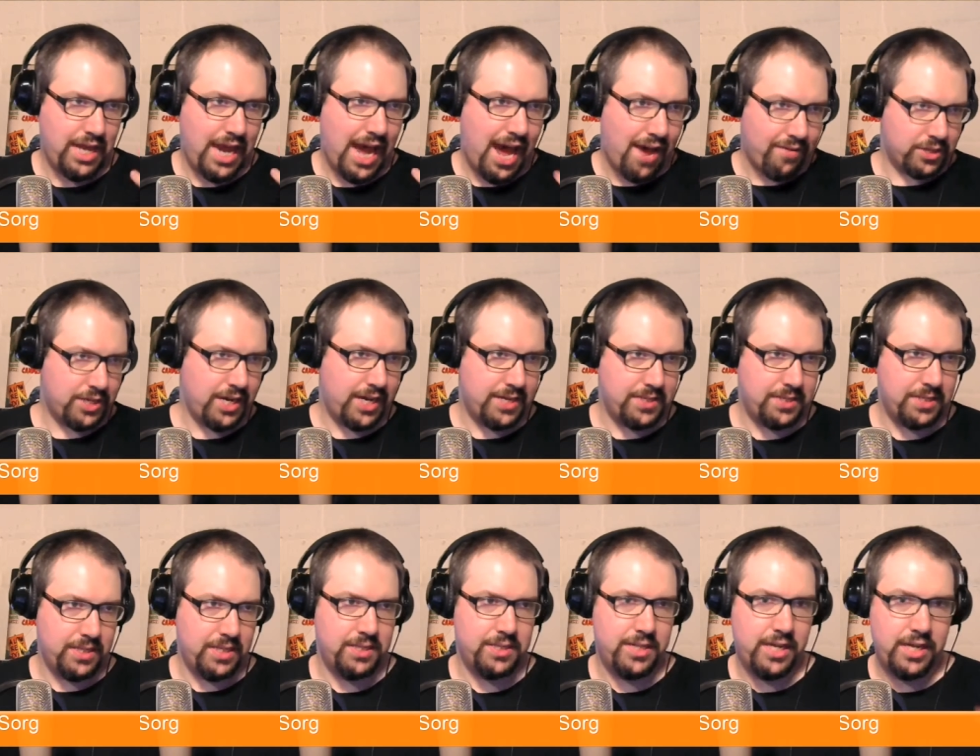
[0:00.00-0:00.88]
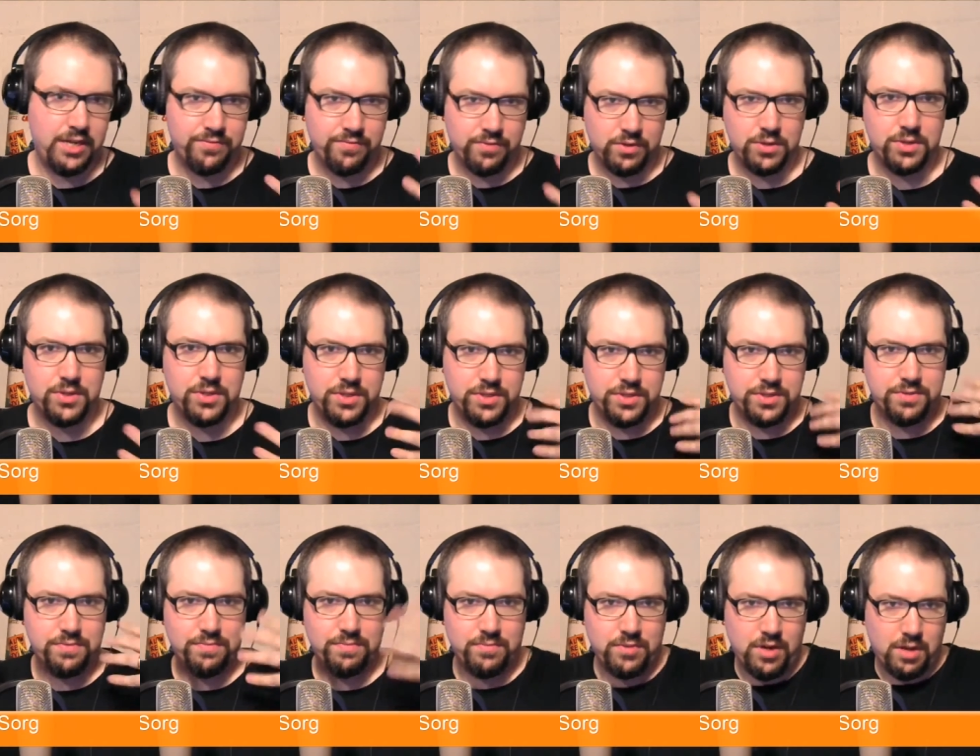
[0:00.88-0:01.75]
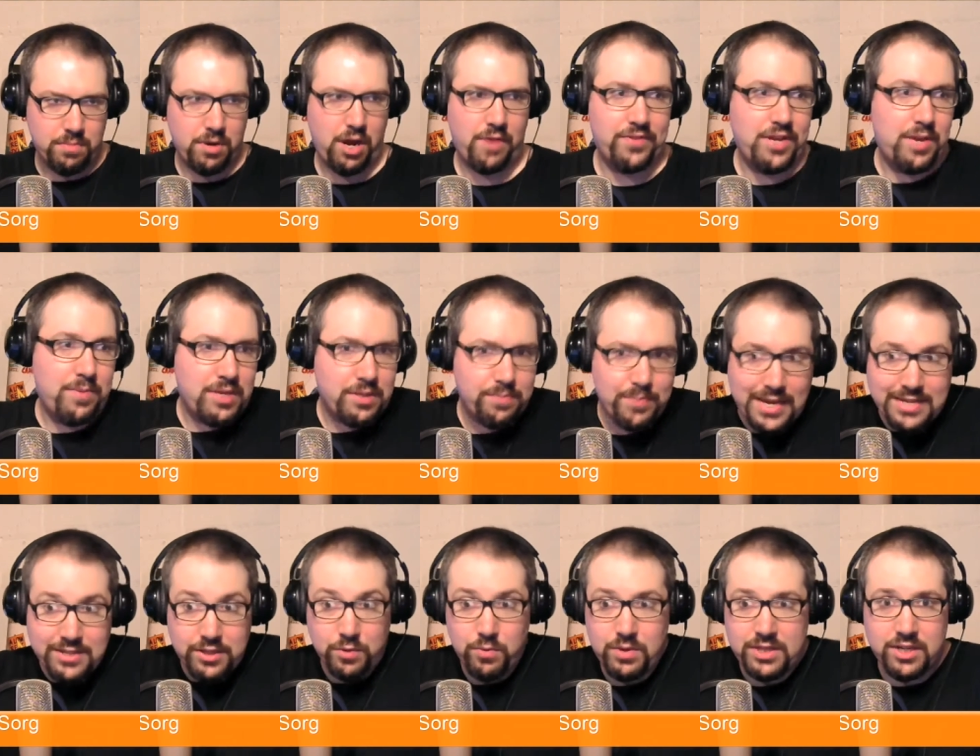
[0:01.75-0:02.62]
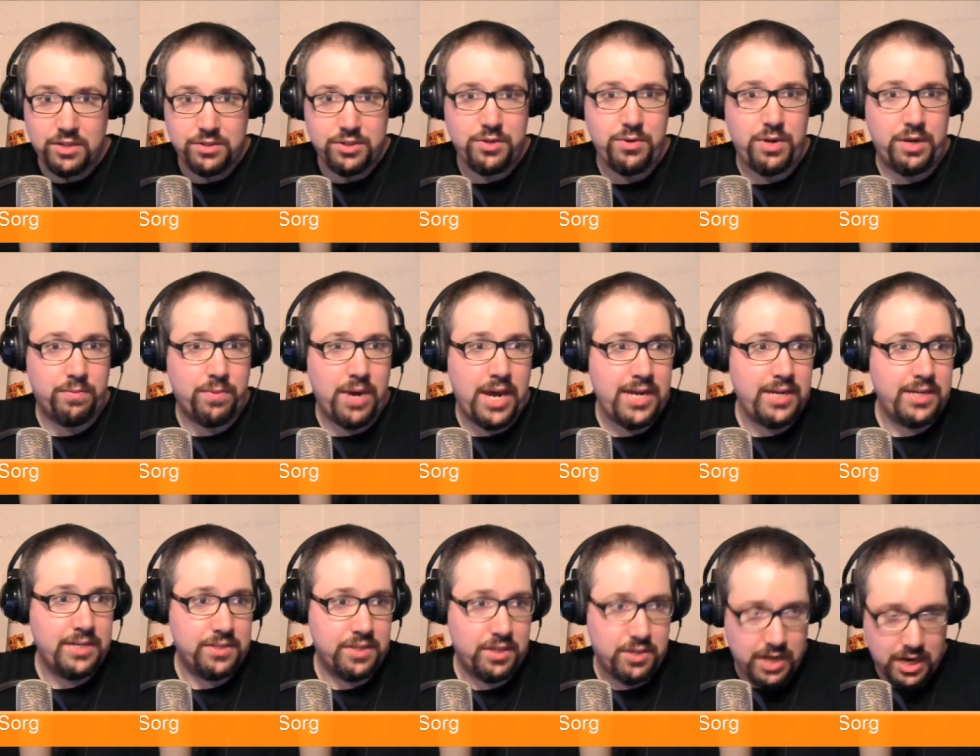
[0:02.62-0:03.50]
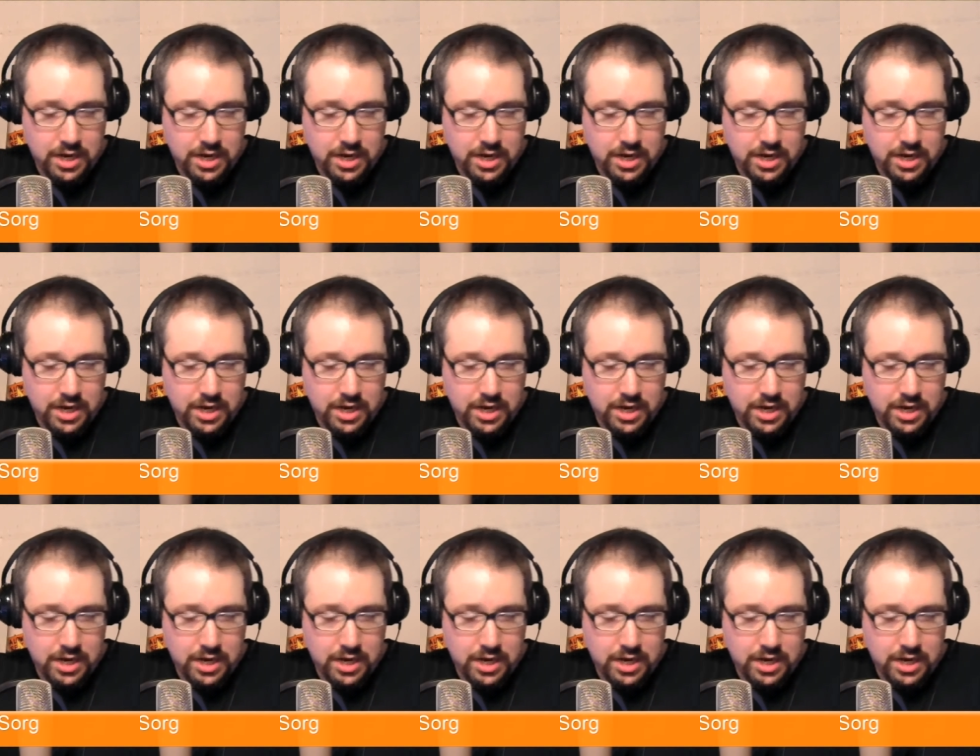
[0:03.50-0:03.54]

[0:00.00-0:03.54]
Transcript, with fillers: advertising these days versus nonprofit. I mean, it's basically what they're doing, right? Is they're